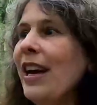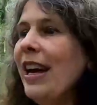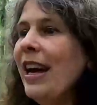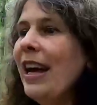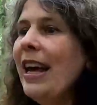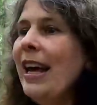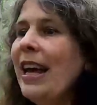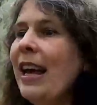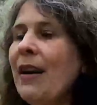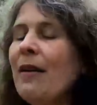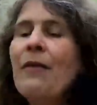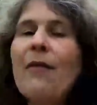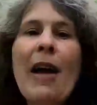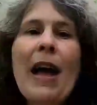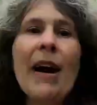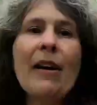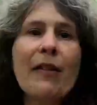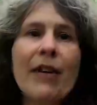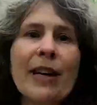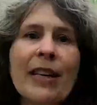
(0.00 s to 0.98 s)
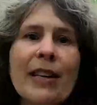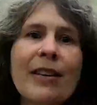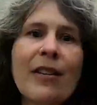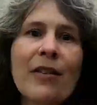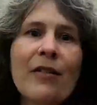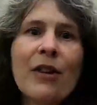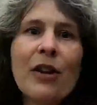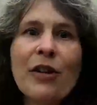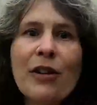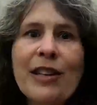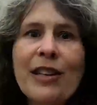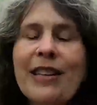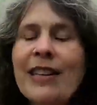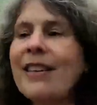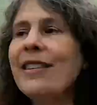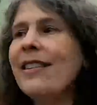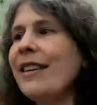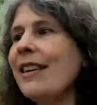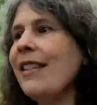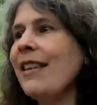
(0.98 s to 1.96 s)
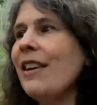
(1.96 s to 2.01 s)
here varies, I've
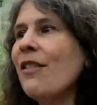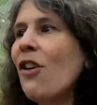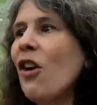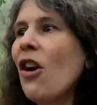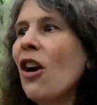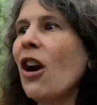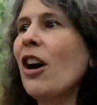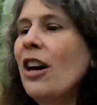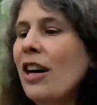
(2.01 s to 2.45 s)
noticed, and there are